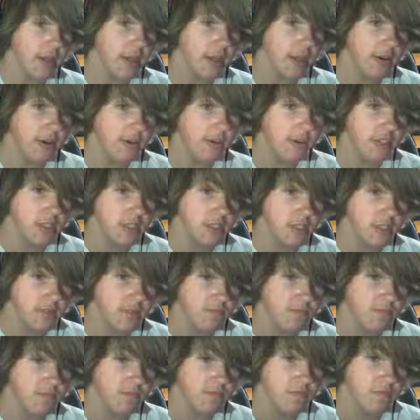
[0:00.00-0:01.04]
there! He was just
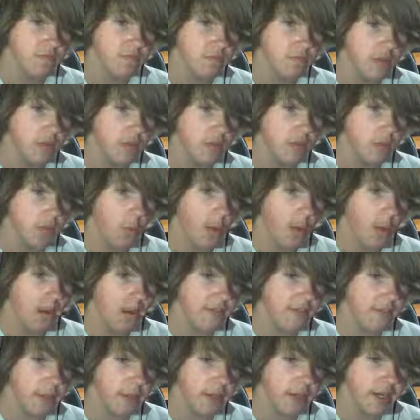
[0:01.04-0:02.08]

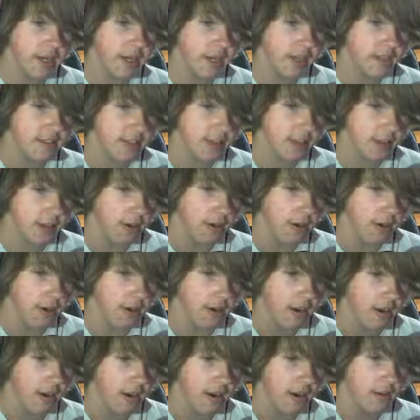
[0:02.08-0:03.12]
waiting for me to get there!
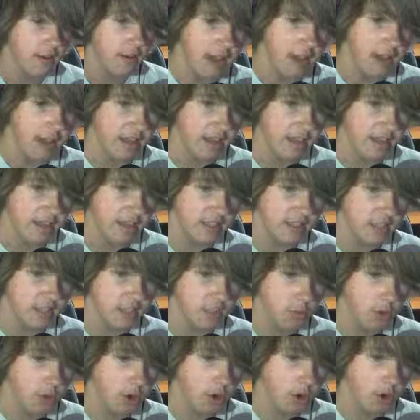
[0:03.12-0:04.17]
I need
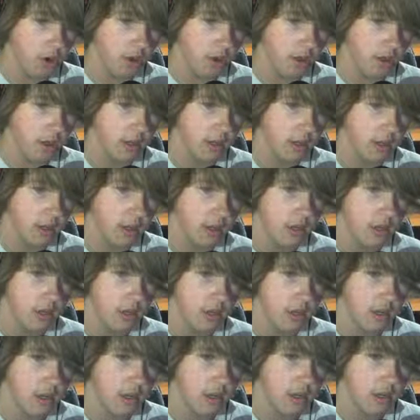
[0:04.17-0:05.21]
this word!
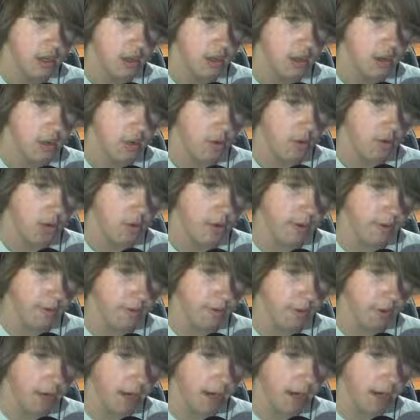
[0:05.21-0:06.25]
I want to be
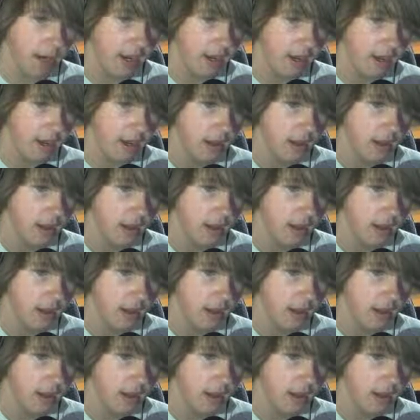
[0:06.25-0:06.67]
free!